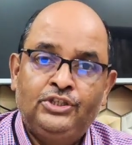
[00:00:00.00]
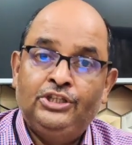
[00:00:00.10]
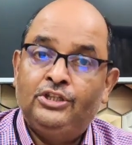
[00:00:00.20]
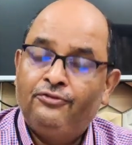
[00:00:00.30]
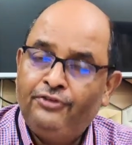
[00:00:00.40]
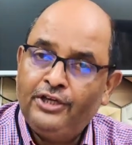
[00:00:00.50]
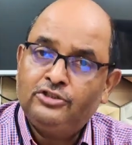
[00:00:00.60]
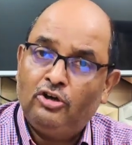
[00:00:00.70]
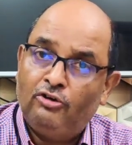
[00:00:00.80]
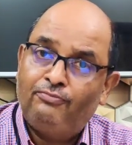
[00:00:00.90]
in the
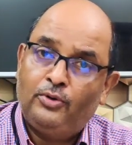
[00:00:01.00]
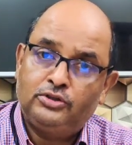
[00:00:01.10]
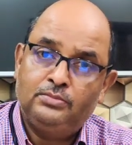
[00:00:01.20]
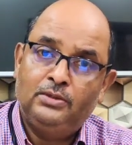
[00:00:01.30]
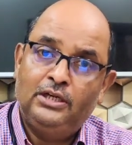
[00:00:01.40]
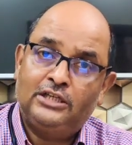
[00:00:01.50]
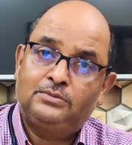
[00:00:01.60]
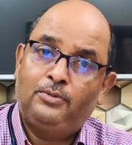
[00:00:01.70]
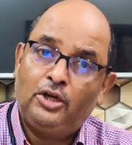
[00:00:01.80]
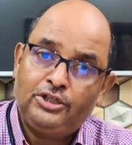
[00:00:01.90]
face of possible
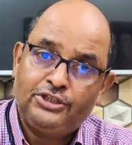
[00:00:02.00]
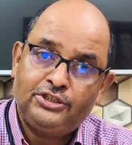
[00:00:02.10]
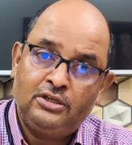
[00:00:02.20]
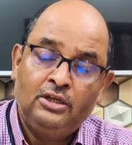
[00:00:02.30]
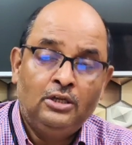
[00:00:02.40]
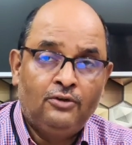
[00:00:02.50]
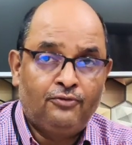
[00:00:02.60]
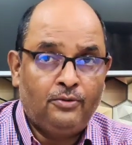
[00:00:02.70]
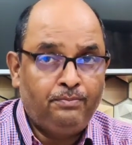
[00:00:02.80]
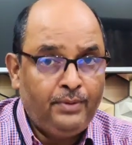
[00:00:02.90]
exploitation
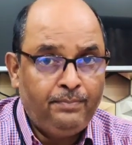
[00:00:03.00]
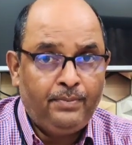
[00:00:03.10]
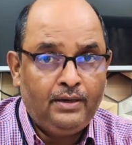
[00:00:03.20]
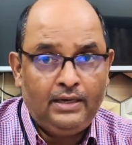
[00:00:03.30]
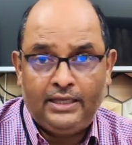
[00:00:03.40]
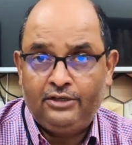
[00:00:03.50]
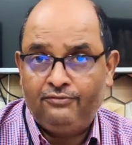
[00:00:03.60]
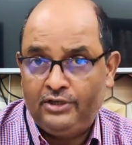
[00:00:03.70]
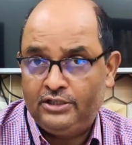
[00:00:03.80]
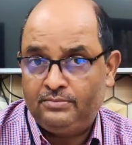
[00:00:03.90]
from people like
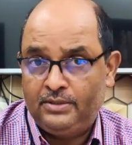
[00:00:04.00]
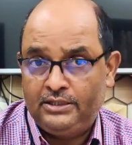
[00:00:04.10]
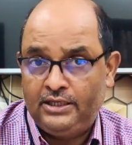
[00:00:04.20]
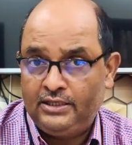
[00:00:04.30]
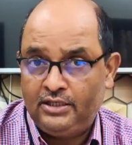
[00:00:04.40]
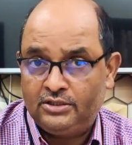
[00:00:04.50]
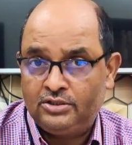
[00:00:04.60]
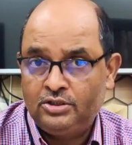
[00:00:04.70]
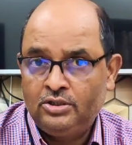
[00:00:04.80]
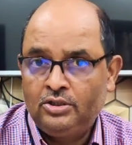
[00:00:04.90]
village money lenders